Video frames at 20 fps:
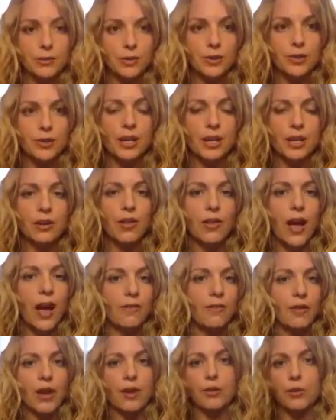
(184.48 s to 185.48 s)
here live,
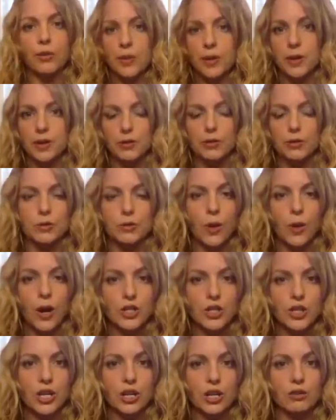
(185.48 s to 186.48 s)
everybody who's
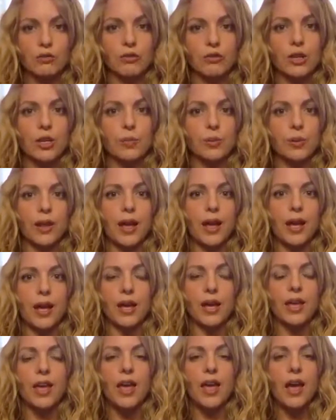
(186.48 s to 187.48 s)
watching on
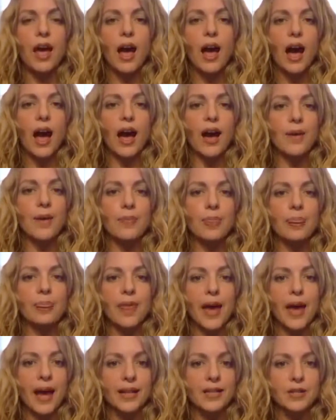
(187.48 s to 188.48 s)
replay.
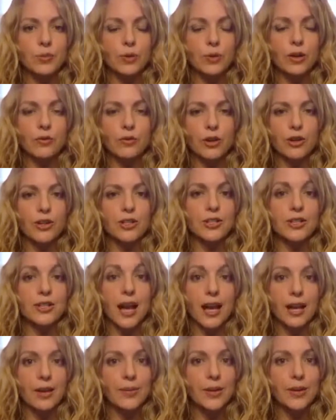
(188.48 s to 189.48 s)
That's one of your
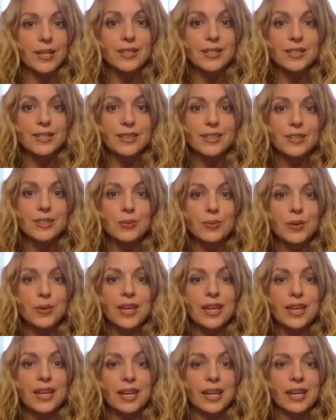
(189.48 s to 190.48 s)
assignments this
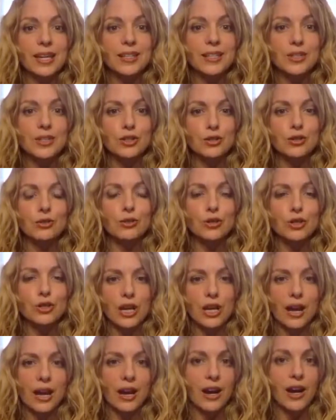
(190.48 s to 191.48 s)
week, is to
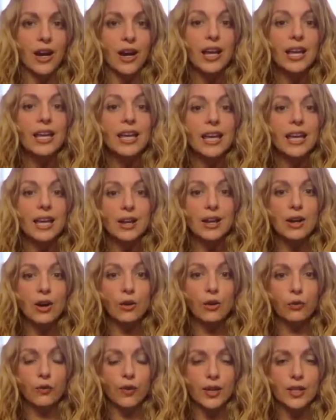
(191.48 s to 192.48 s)
share in
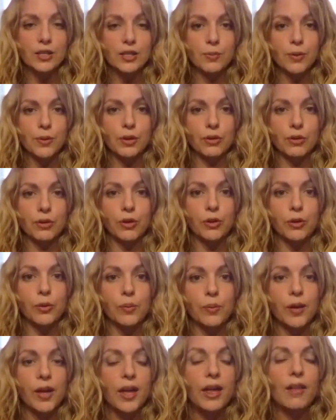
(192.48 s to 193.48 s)
our Facebook group,
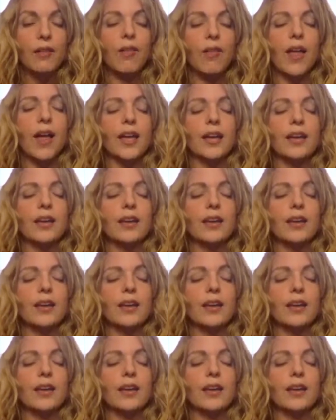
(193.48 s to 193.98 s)
like